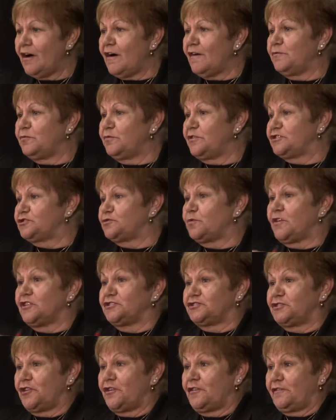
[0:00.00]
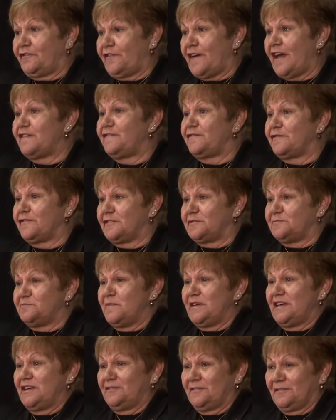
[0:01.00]
of which was her favourite
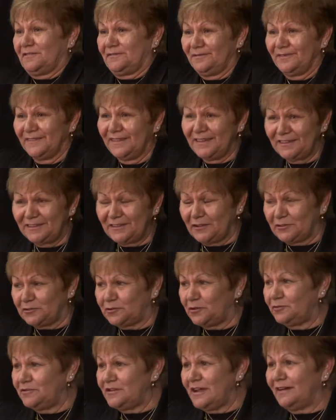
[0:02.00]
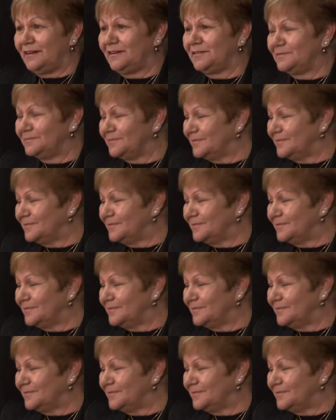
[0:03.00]
meal, the tuna.